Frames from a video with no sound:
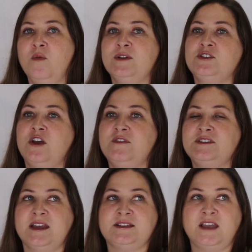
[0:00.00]
was the
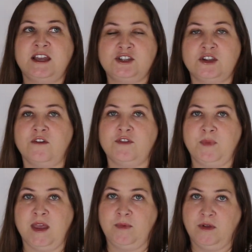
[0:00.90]
overtaxation of the
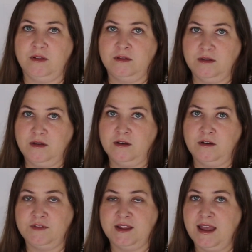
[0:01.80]
people of the